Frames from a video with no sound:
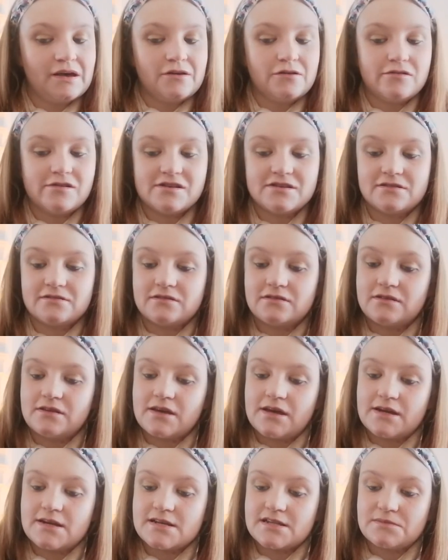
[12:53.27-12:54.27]
You can,
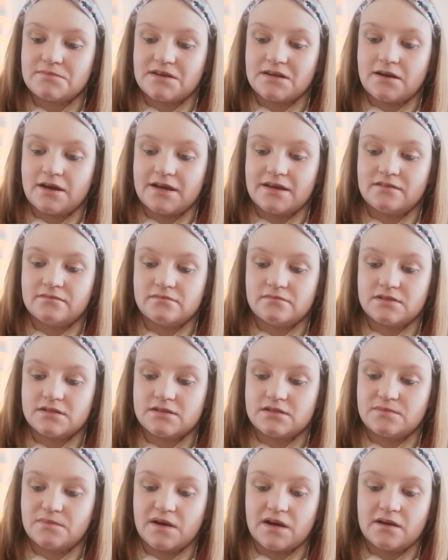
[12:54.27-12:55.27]
can expect items
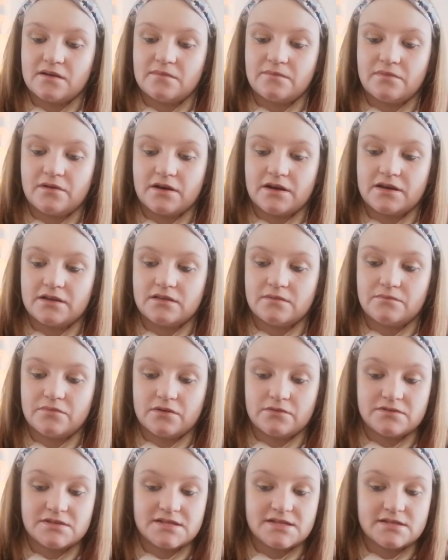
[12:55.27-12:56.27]
inspired by the
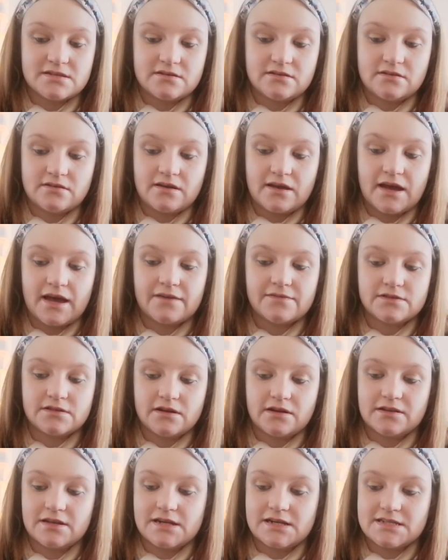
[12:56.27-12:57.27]
Bone Season,
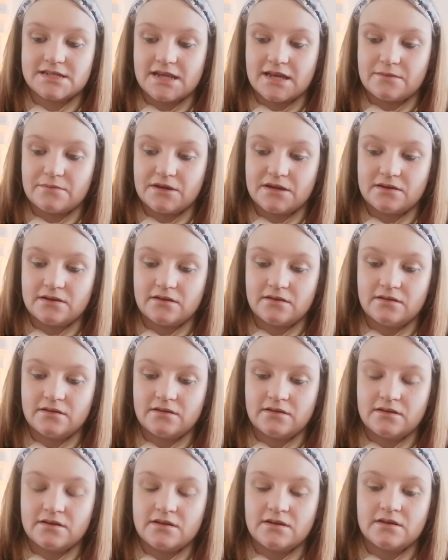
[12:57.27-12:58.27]
Avatar The Last Airbender,
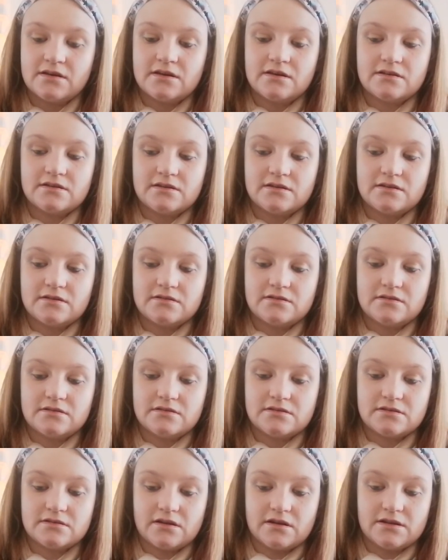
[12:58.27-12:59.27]
The
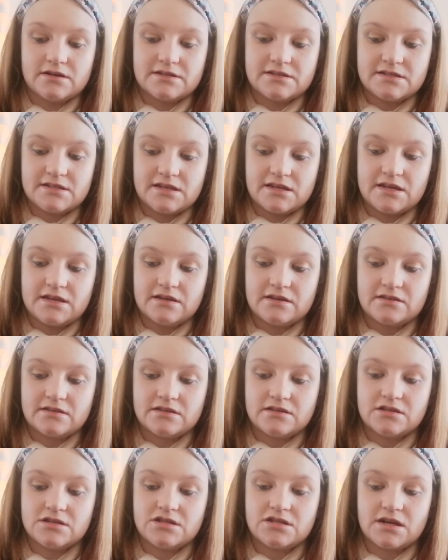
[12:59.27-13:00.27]
Starless Sea,
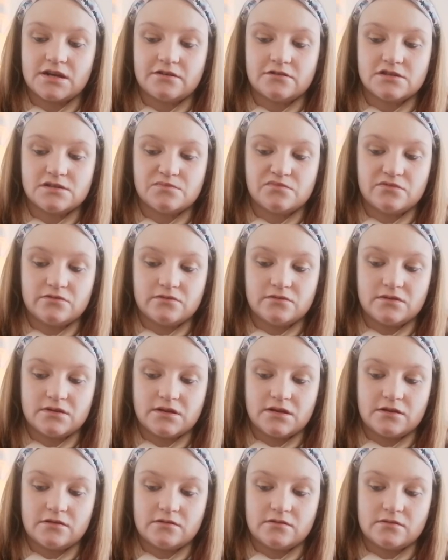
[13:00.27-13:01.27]
The Shadows
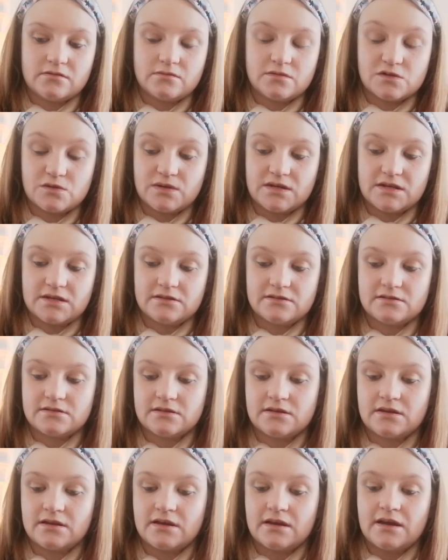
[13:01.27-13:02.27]
Beneath Between Us,
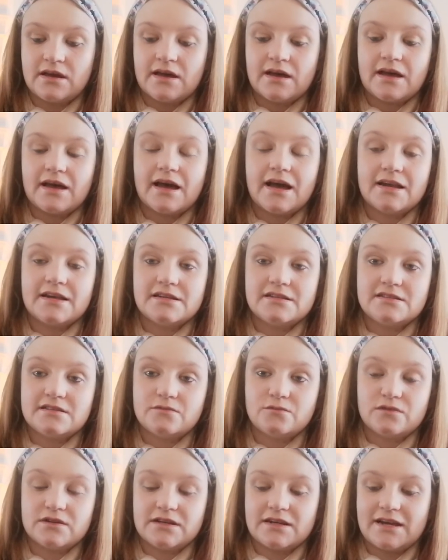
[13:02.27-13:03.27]
Alice
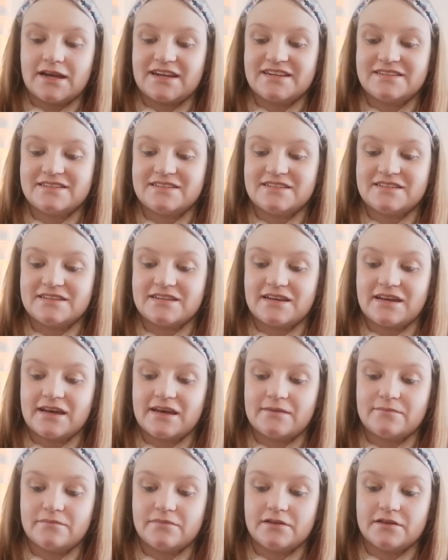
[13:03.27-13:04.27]
in Wonderland,
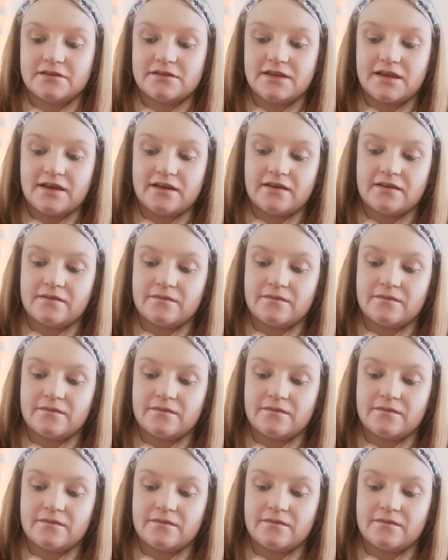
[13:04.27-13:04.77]
and Blood Heir.